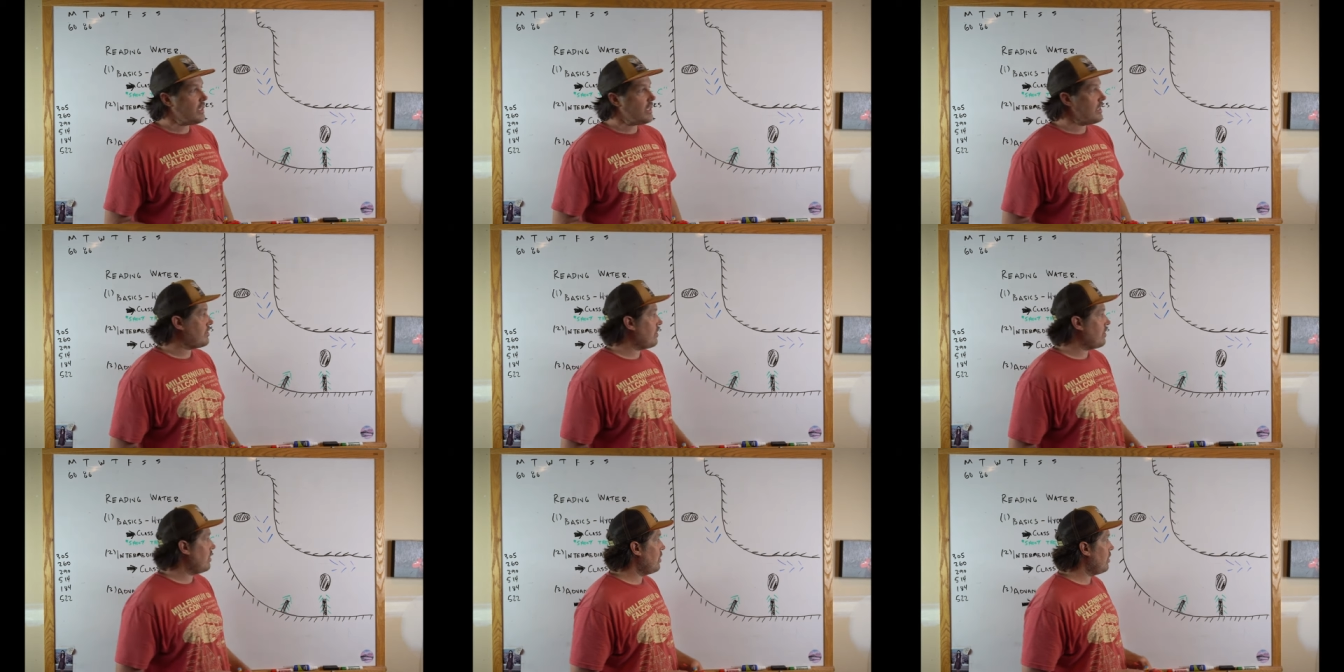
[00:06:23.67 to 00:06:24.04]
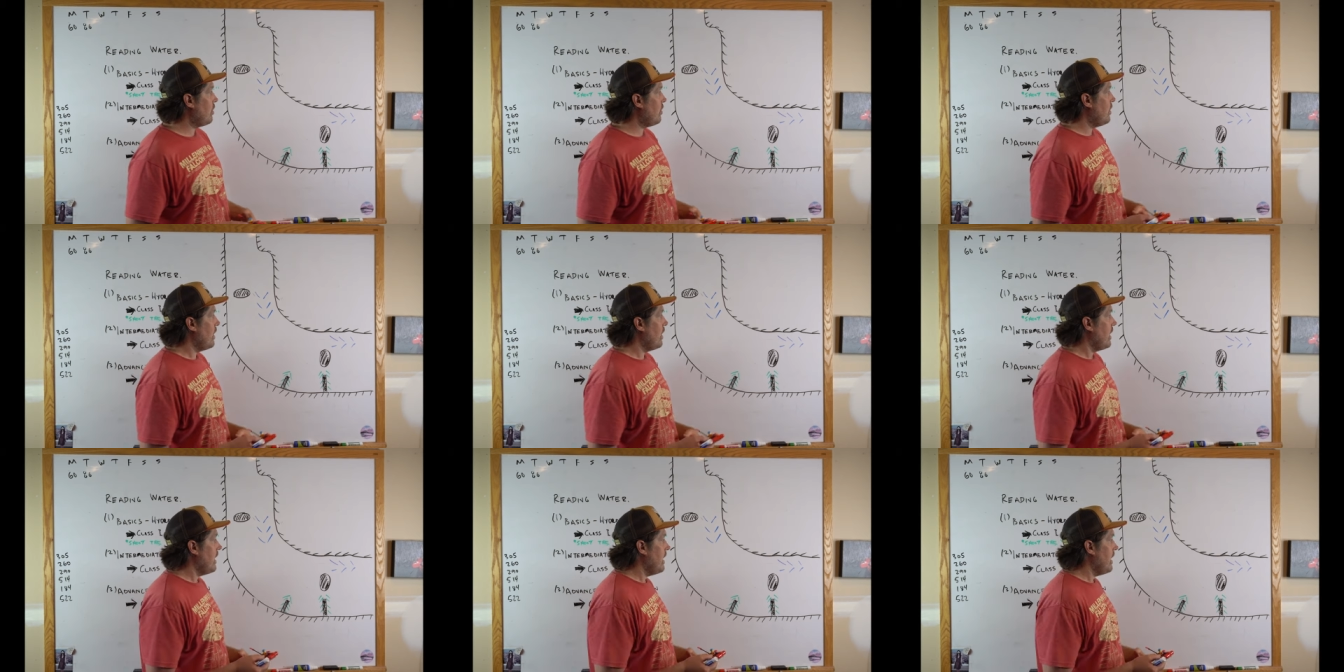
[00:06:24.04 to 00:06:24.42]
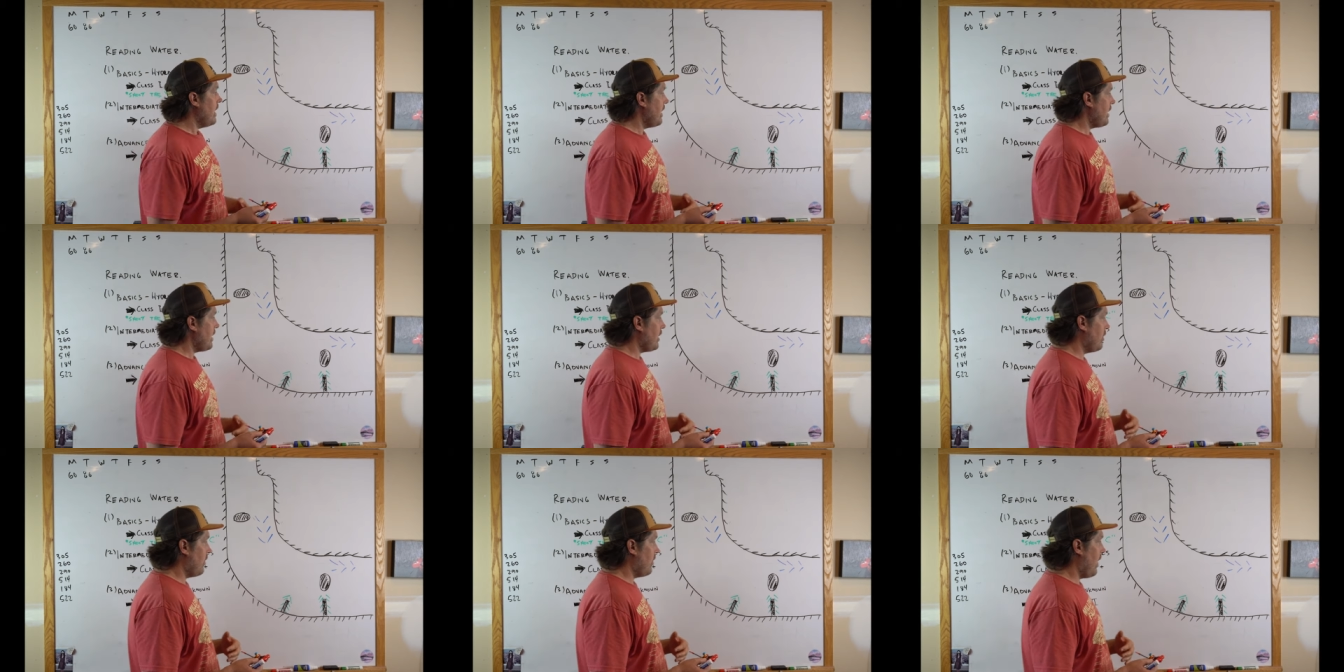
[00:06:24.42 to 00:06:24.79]
So,
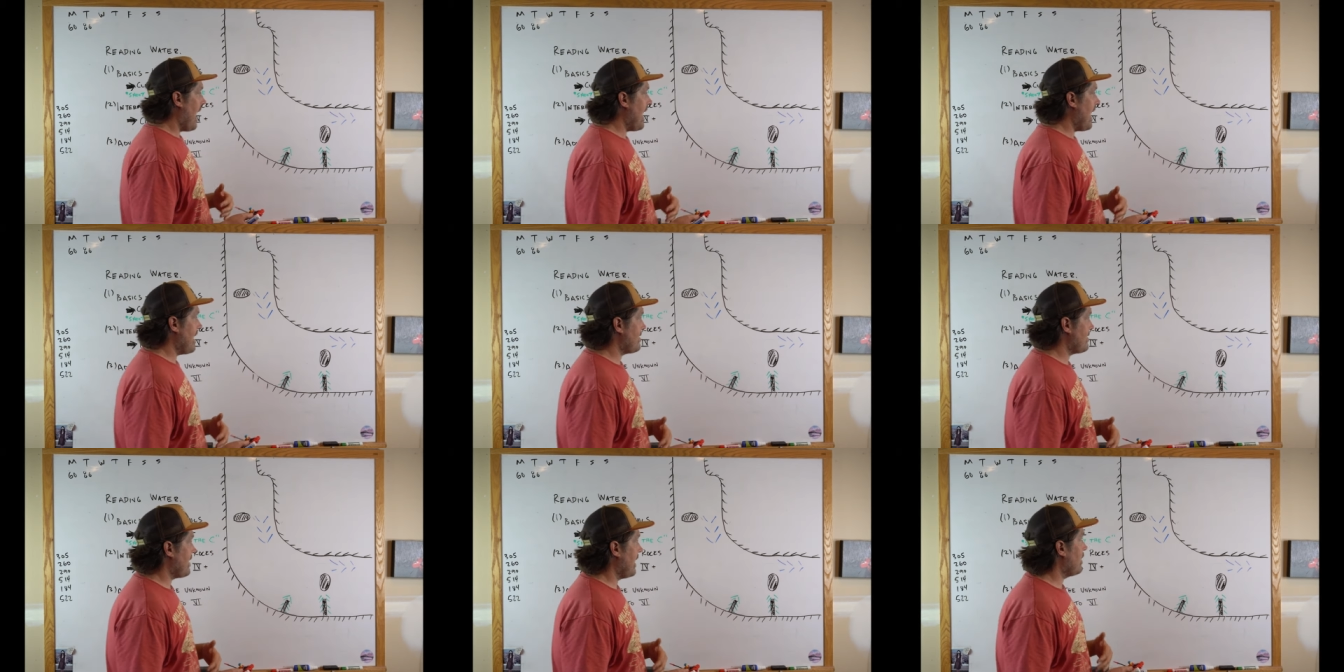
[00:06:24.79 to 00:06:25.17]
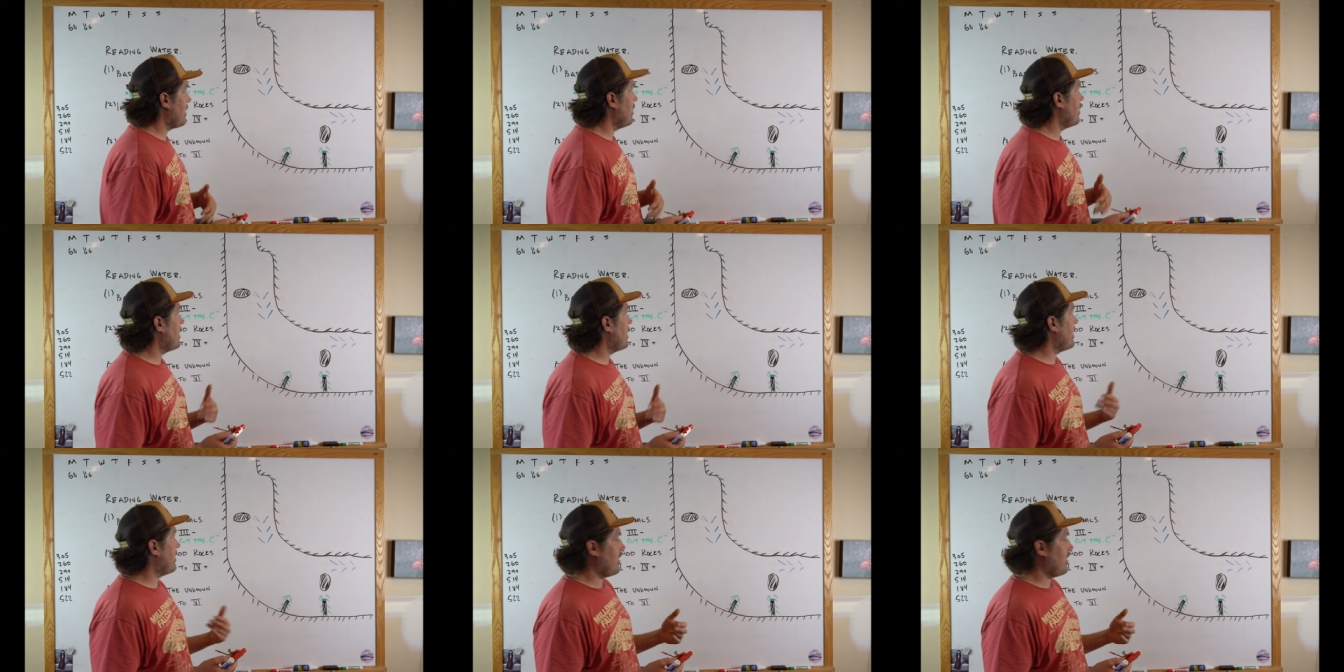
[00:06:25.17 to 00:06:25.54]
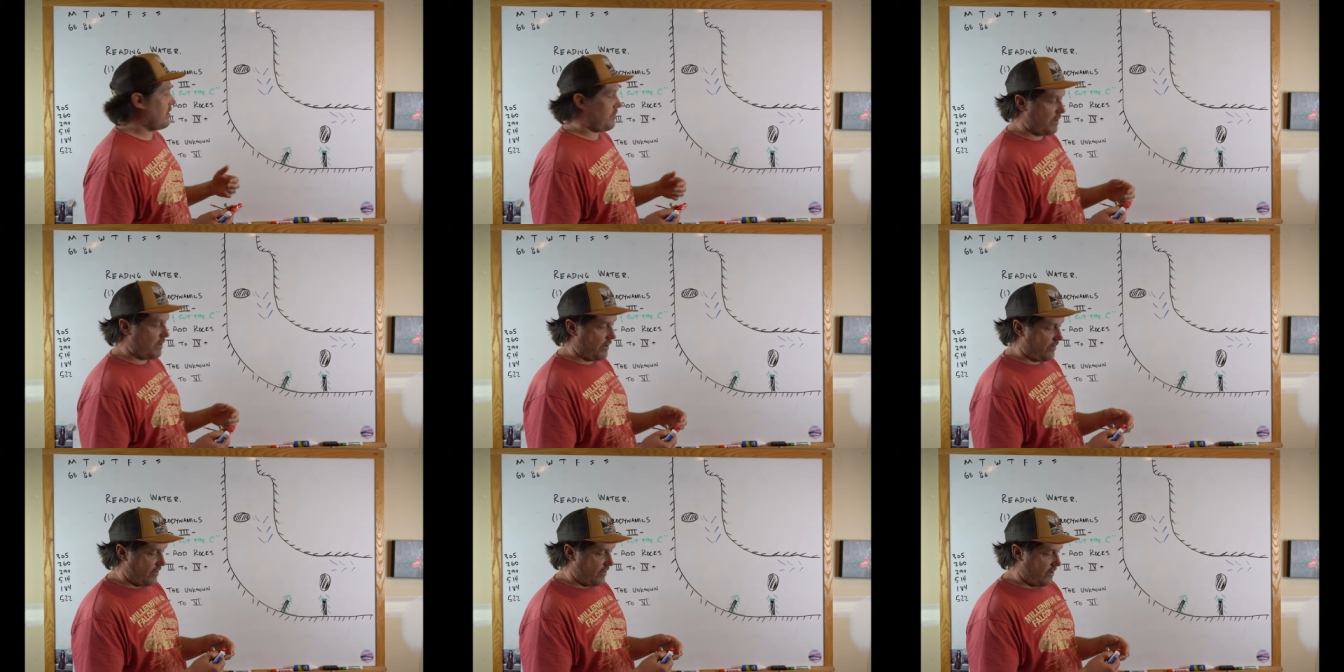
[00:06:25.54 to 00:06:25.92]
you know, as I look at
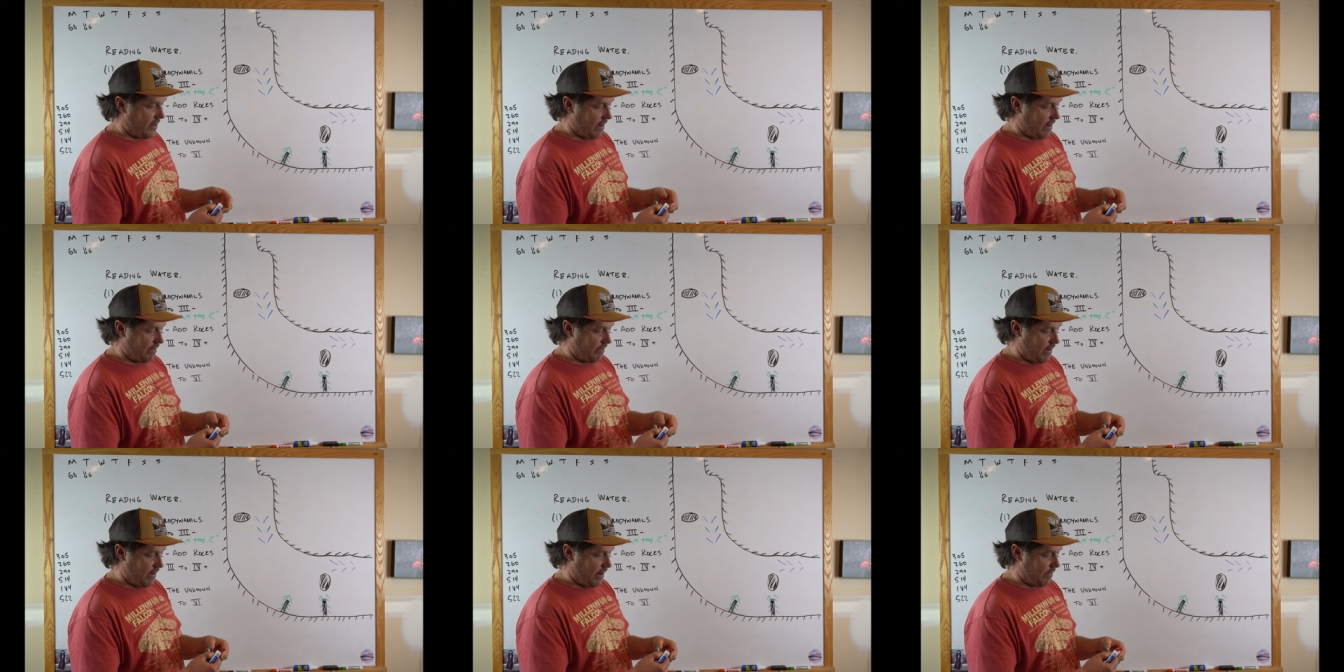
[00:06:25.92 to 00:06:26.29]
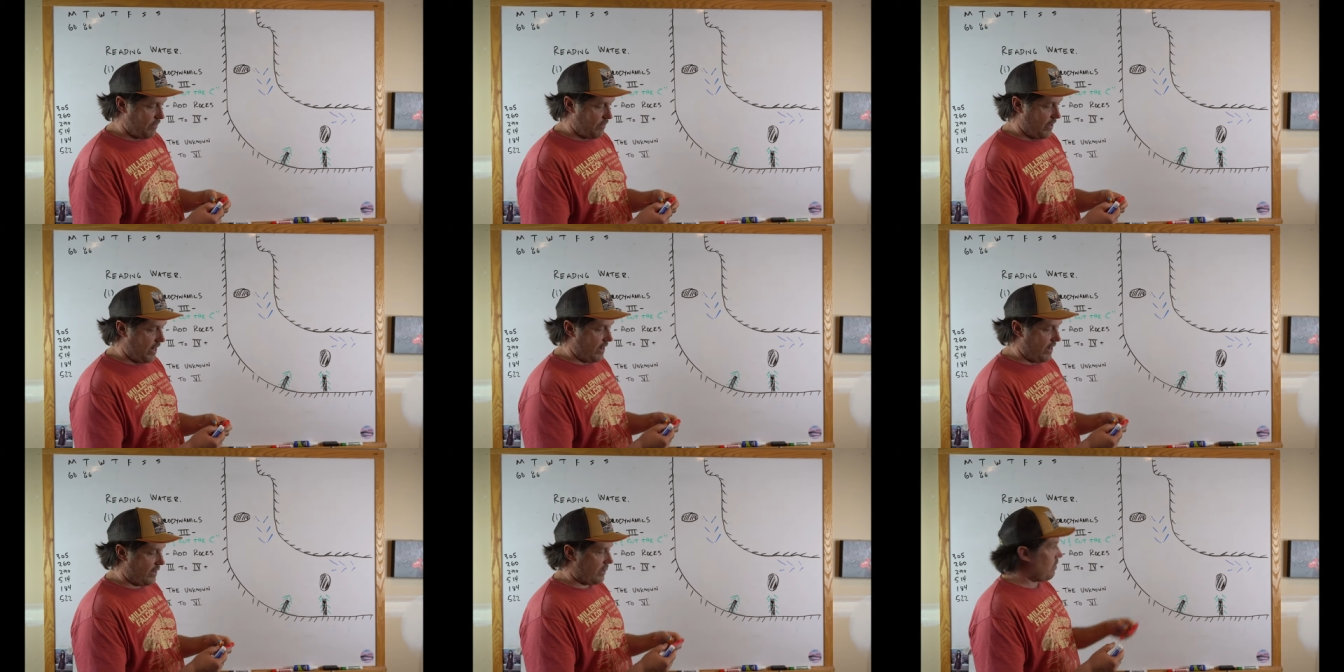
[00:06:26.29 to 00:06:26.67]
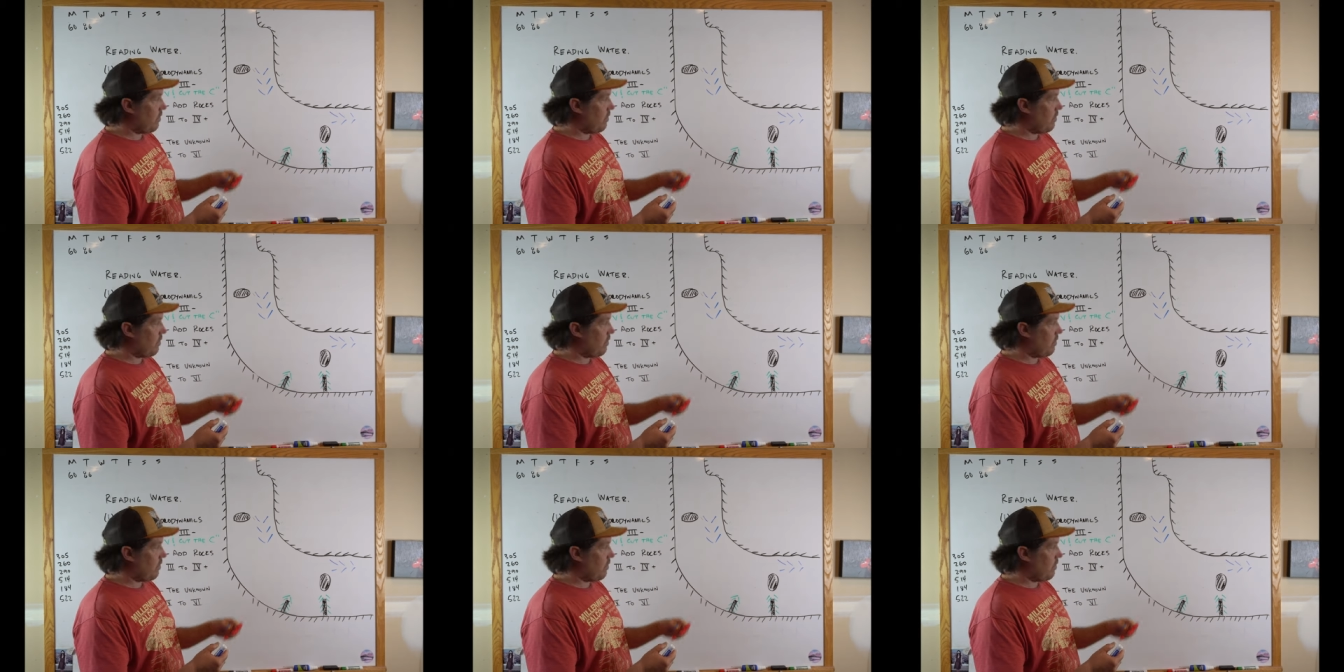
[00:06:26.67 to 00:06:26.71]
this river and I'm, I'm reading